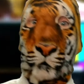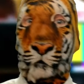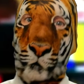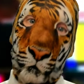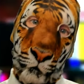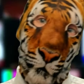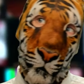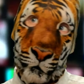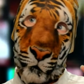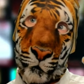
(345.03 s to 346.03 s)
and then if they
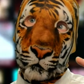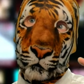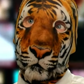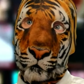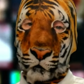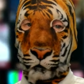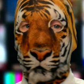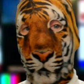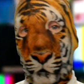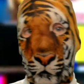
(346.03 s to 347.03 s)
happen to
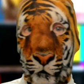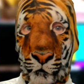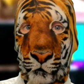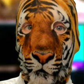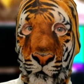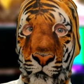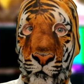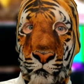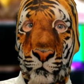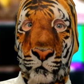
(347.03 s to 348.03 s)
spread onto another
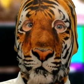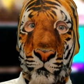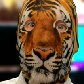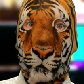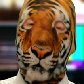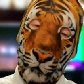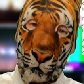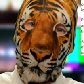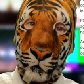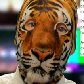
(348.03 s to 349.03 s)
farm, they'll
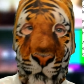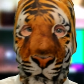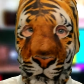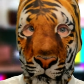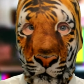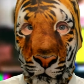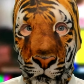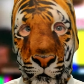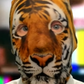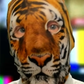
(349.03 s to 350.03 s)
go ahead and attack that
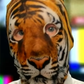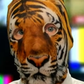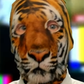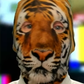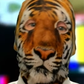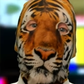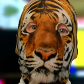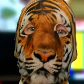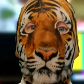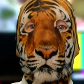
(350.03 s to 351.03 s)
farmer and say, now you must pay
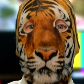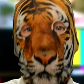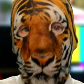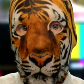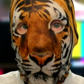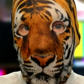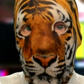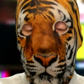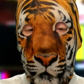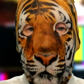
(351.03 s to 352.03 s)
us money because you're using our
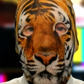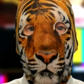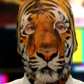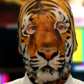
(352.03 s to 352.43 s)
seeds.